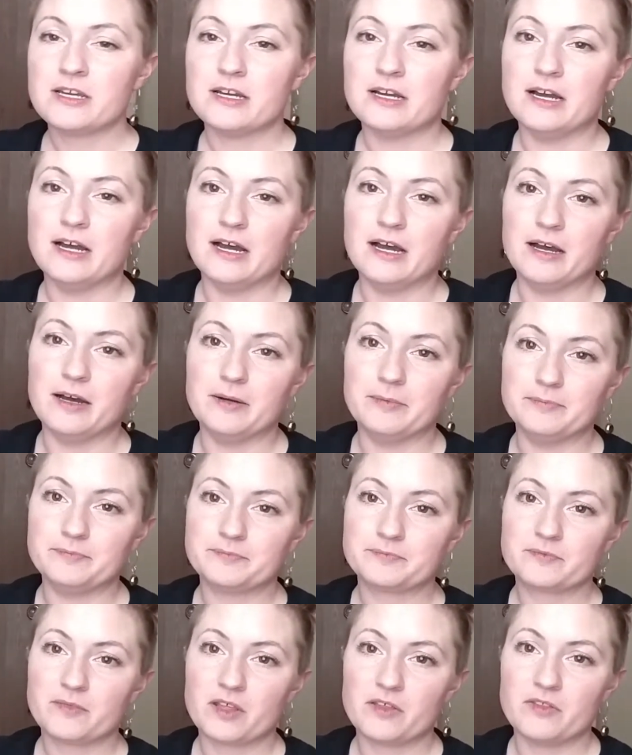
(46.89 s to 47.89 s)

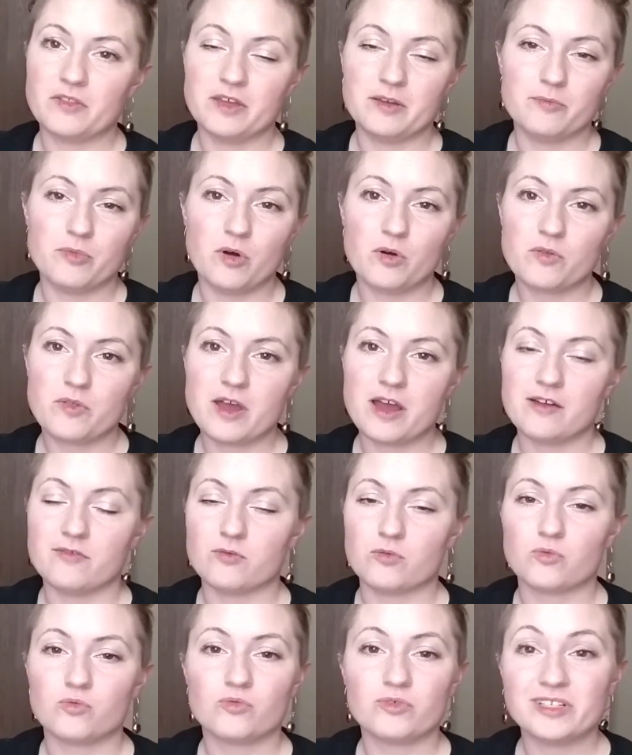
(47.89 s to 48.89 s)
They both have
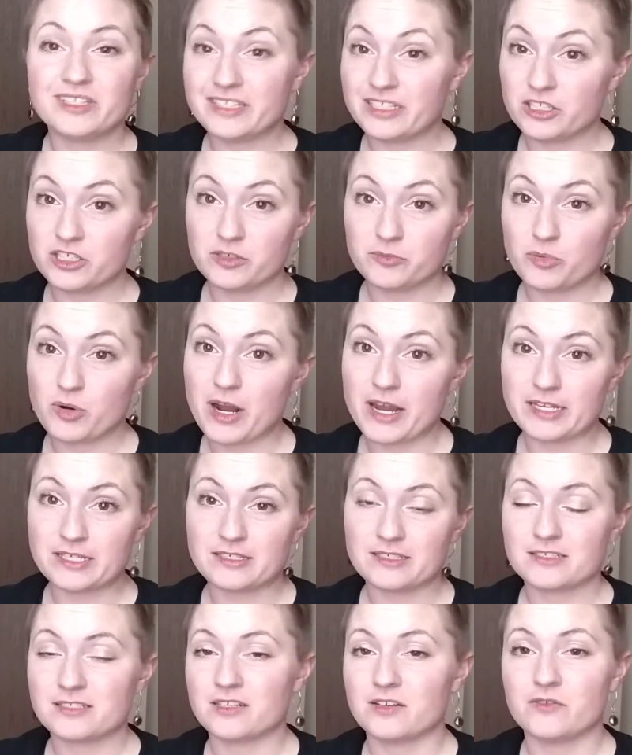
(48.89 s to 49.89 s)
really good
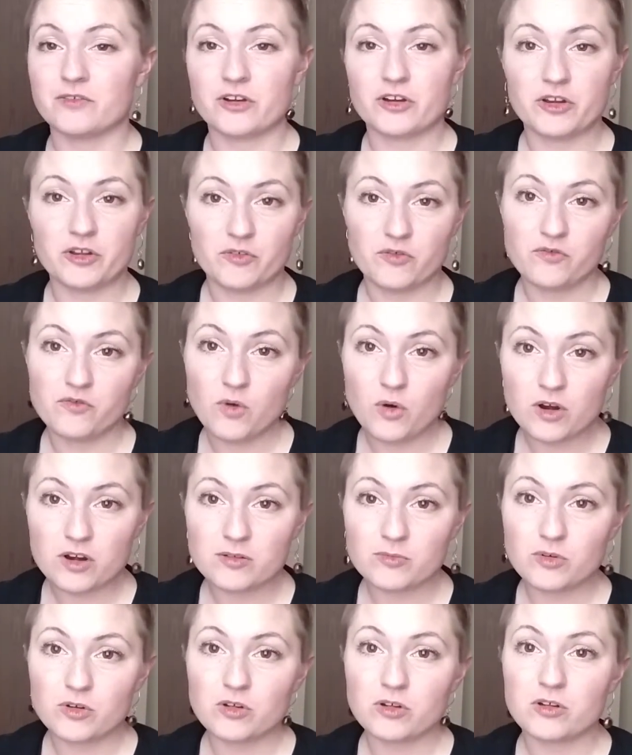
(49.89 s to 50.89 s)
prices. They're very
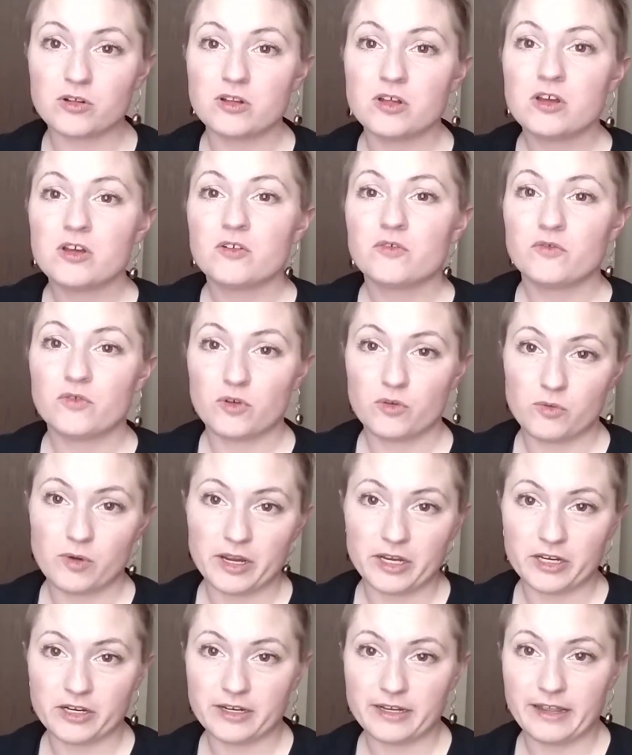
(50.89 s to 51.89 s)
affordable for
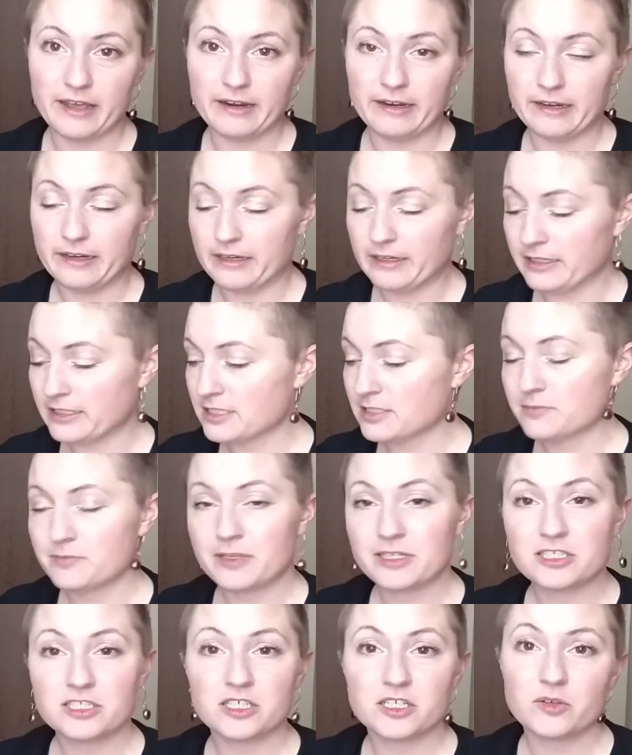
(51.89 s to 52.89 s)
what you're getting,
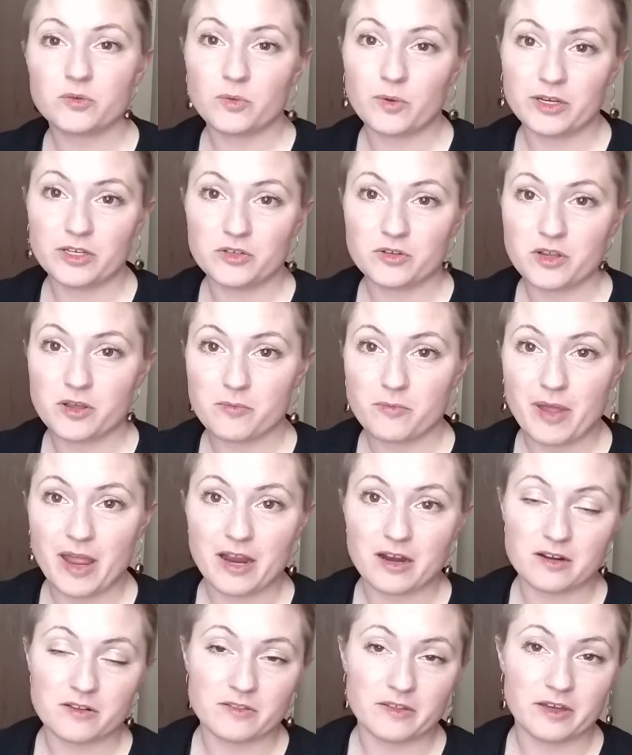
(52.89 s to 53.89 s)
especially when you
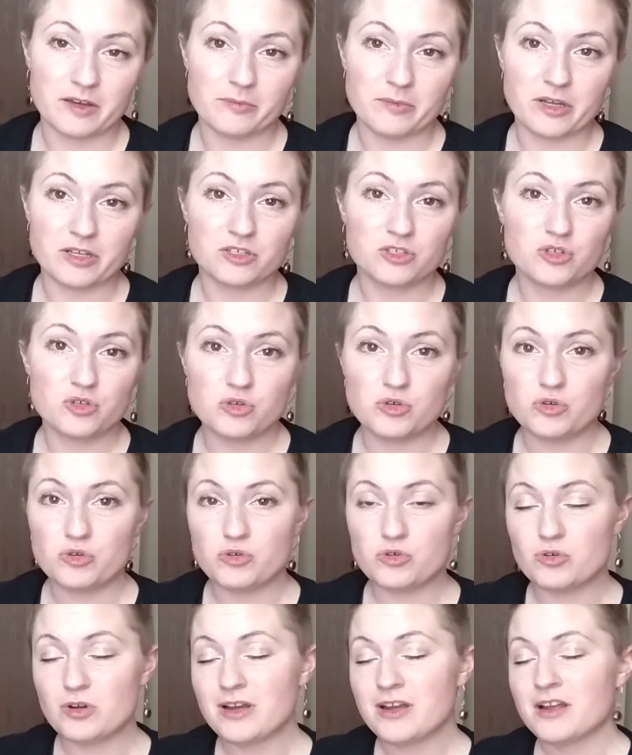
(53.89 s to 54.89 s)
compare them
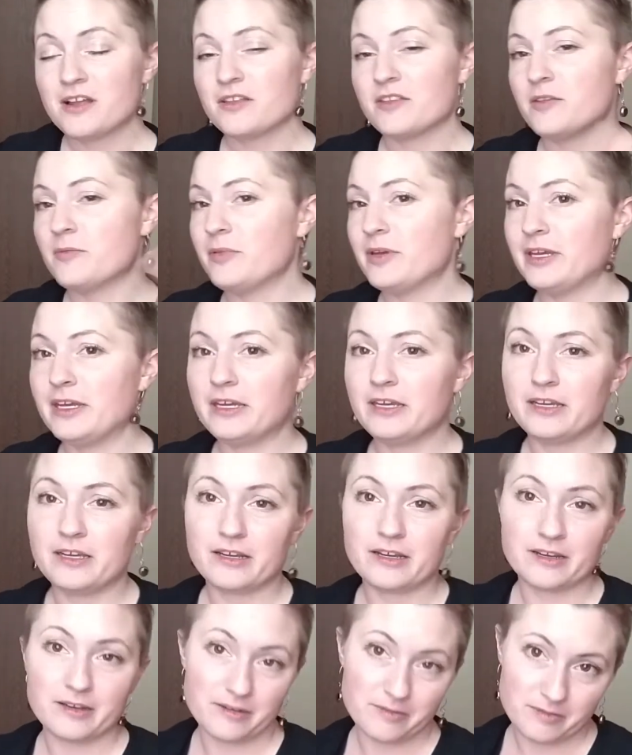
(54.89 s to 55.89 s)
to the
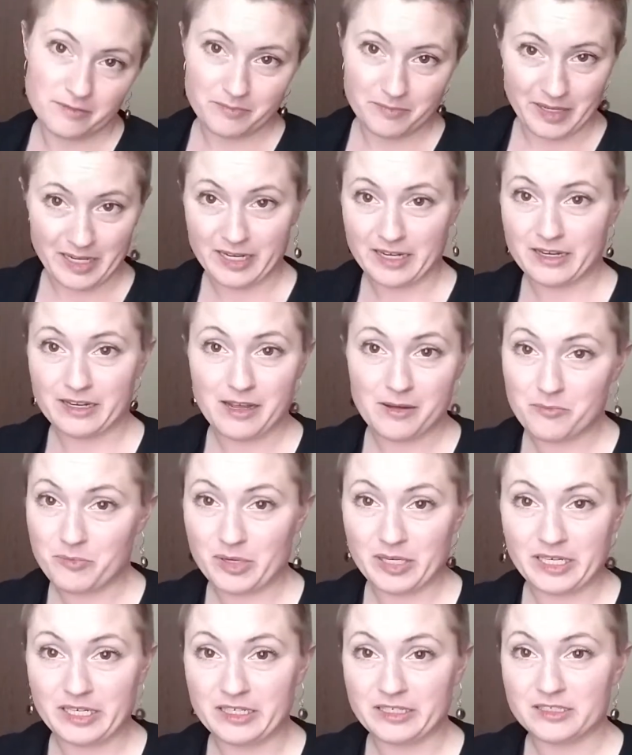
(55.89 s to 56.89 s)
big
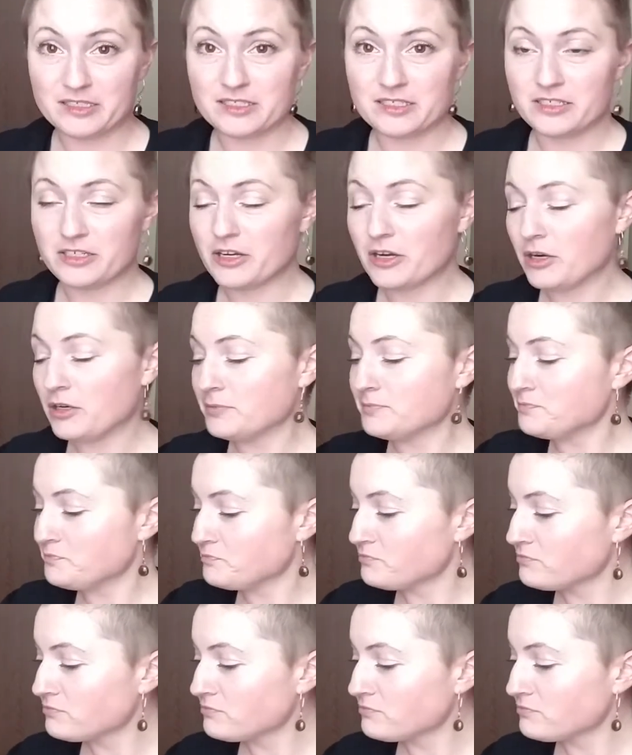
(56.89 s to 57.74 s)
companies, you know.